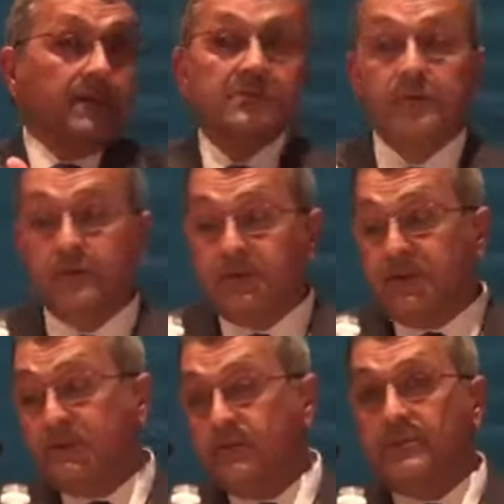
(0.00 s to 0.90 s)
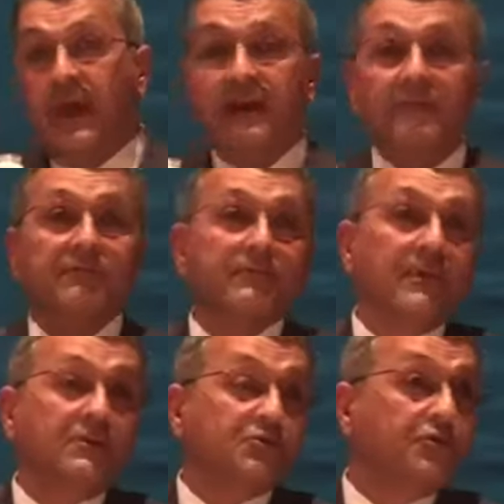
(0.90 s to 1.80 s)
Solution is to have
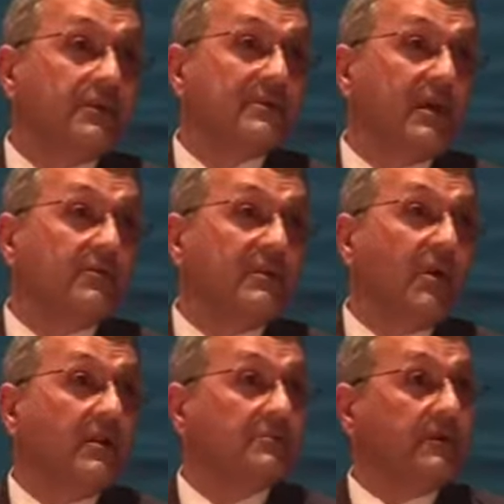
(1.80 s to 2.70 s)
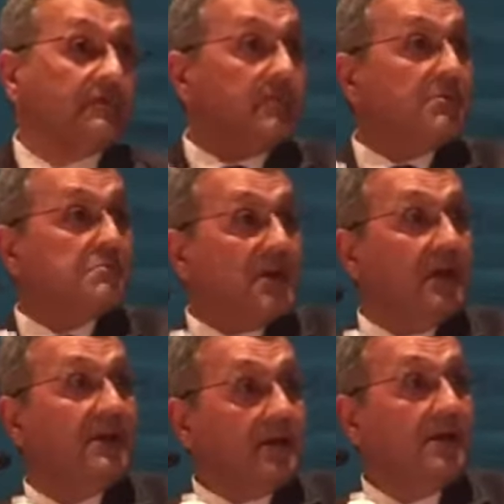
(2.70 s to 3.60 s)
true integrity monitoring from the
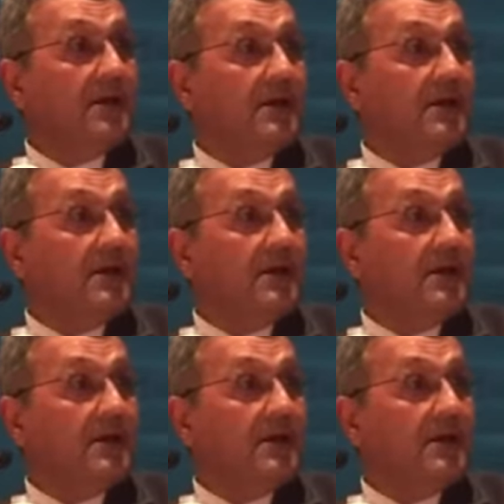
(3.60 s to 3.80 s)
beginning,